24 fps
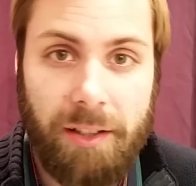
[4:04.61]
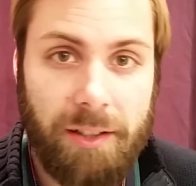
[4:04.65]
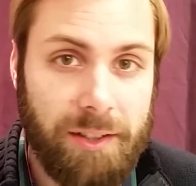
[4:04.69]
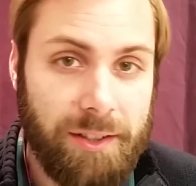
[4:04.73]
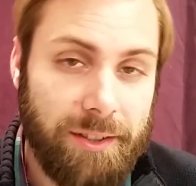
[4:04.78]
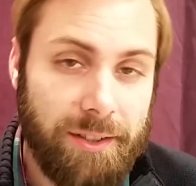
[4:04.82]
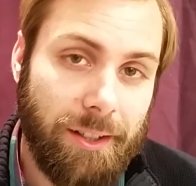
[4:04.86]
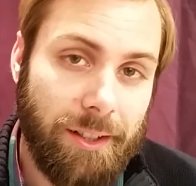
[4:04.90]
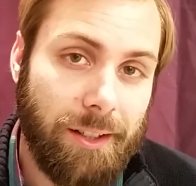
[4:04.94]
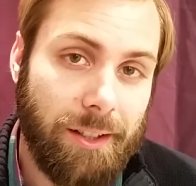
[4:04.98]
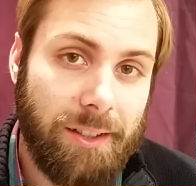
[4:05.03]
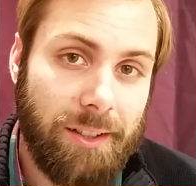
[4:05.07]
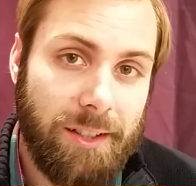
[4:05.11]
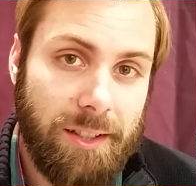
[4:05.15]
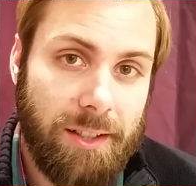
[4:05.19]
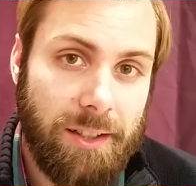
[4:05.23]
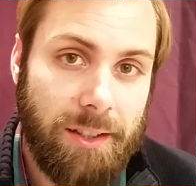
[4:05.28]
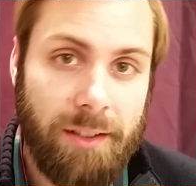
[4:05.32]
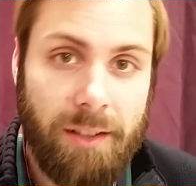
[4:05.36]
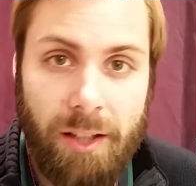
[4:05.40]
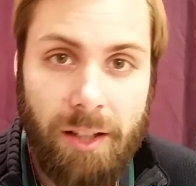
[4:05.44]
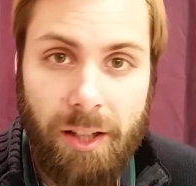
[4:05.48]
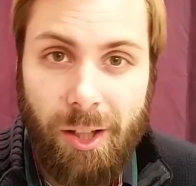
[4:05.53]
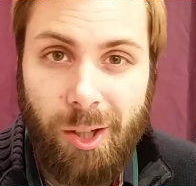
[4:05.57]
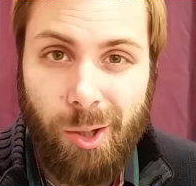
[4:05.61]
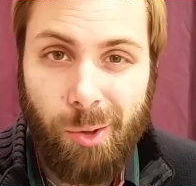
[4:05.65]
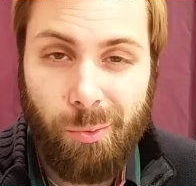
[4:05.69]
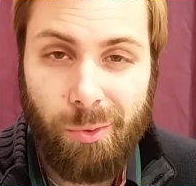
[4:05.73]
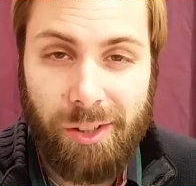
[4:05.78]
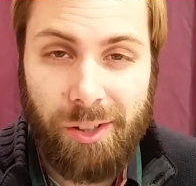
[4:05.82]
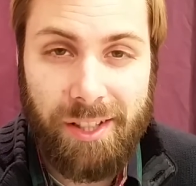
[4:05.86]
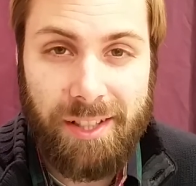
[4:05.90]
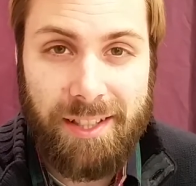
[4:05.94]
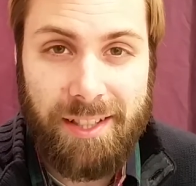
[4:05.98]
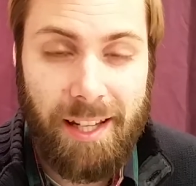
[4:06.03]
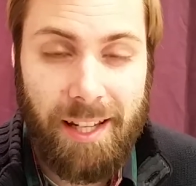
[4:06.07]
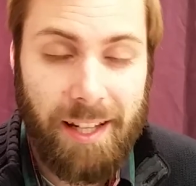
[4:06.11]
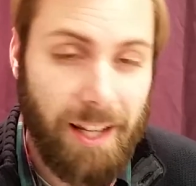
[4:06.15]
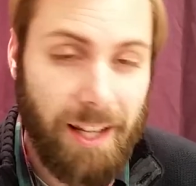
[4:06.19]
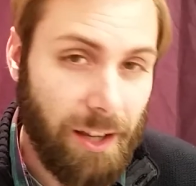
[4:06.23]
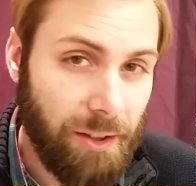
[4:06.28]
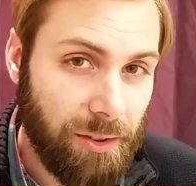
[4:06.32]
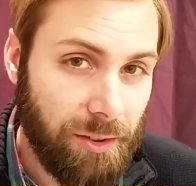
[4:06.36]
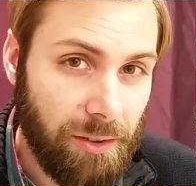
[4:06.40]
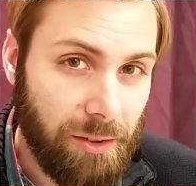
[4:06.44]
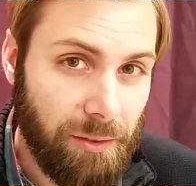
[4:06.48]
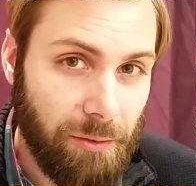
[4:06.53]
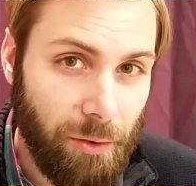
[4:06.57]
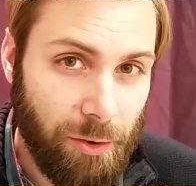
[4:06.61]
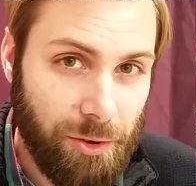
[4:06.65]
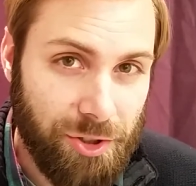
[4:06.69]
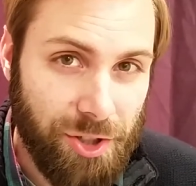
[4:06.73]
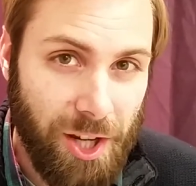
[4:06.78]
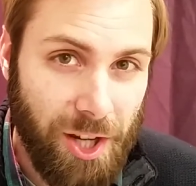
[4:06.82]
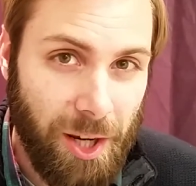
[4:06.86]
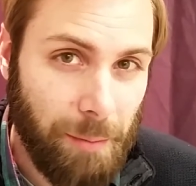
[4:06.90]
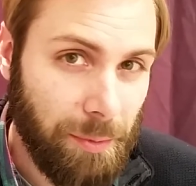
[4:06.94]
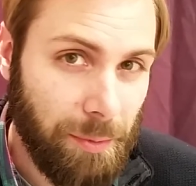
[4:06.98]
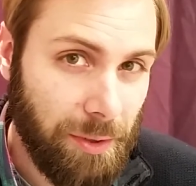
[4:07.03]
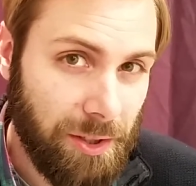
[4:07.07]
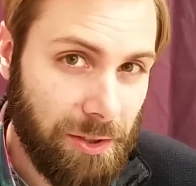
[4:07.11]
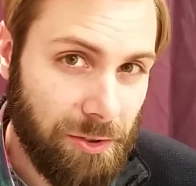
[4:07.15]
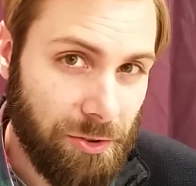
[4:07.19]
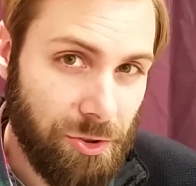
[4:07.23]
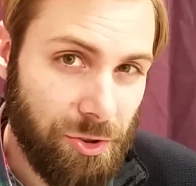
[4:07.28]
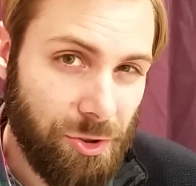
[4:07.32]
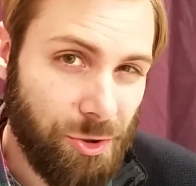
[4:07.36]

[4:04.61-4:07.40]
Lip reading: it's not going to really take out any of our champions.